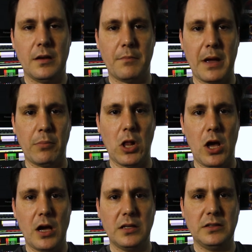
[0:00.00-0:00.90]
my
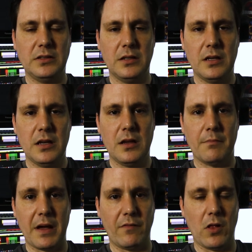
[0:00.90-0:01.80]
blogs,
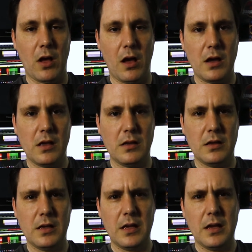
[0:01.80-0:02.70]
my vlog,
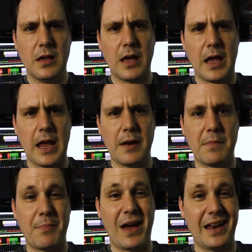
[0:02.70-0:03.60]
and
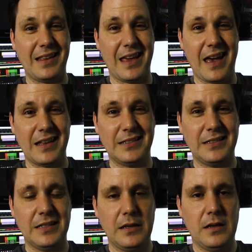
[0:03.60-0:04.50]
my podcast.
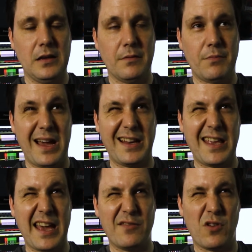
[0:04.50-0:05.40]

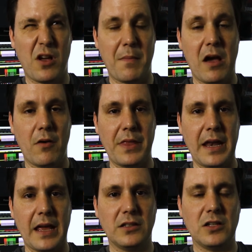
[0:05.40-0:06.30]
Podcast will come out in the
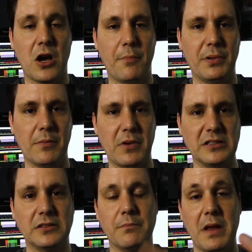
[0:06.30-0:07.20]
next couple of
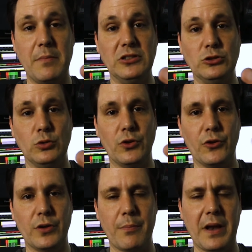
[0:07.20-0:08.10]
months, maybe
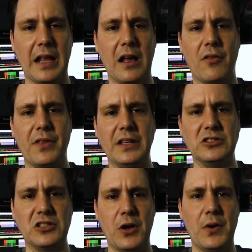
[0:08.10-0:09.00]
sooner, depending on how
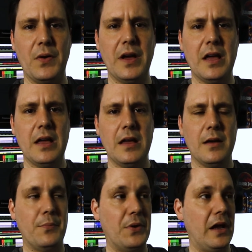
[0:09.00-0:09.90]
things go.
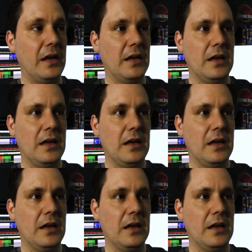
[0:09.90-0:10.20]
But